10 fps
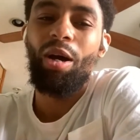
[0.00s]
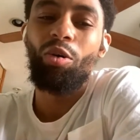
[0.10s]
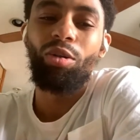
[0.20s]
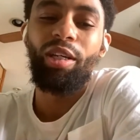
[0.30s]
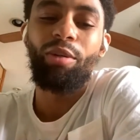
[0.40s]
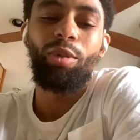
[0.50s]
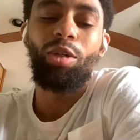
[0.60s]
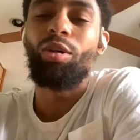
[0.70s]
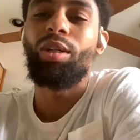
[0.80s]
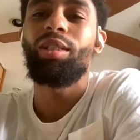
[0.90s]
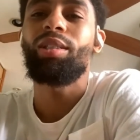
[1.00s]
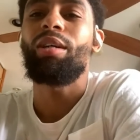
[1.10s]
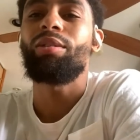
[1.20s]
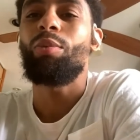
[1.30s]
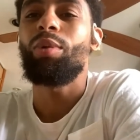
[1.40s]
my whole thing with going to
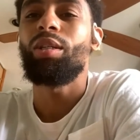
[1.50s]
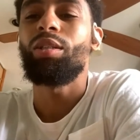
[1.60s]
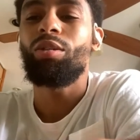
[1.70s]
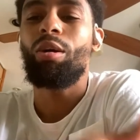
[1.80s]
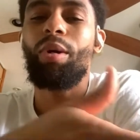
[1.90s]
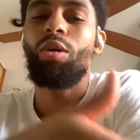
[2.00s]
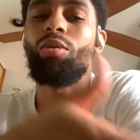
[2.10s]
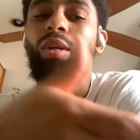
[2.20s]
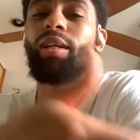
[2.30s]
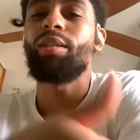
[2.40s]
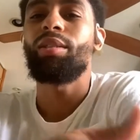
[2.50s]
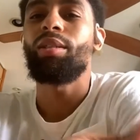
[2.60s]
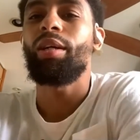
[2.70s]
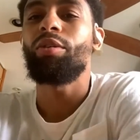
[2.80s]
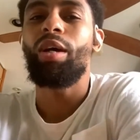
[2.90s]
LaSalle, I wanted to start my own legacy.
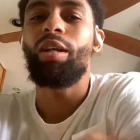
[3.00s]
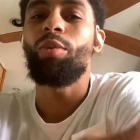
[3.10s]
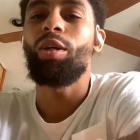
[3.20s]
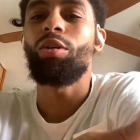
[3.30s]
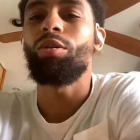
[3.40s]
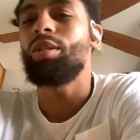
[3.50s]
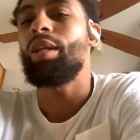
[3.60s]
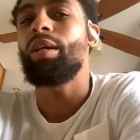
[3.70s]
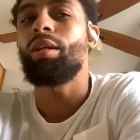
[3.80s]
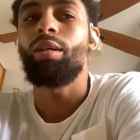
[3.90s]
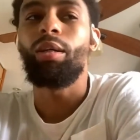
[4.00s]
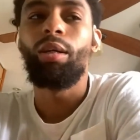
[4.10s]
Like, you know, I didn't want to go to like